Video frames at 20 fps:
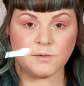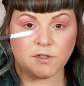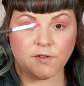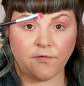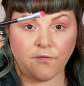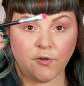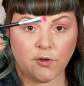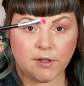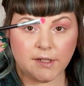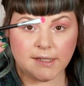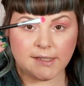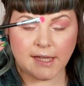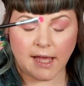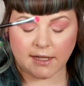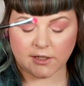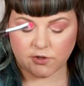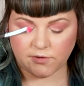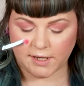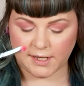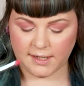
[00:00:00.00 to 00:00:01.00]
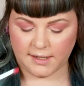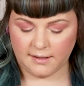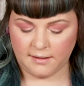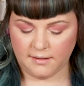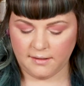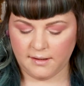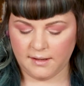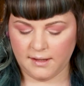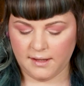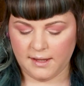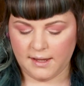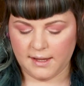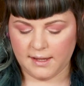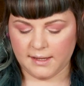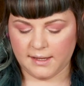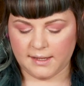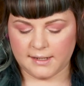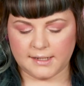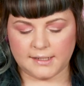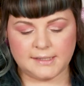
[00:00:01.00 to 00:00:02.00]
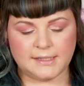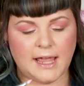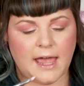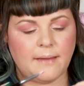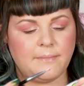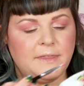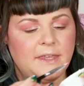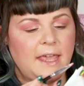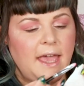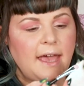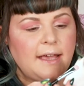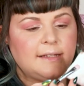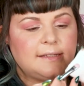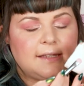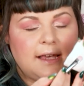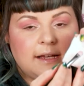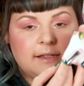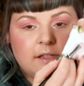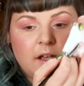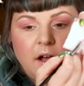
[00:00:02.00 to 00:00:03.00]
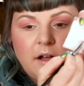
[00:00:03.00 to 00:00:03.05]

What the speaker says: it's fully saturated. Gonna dab the excess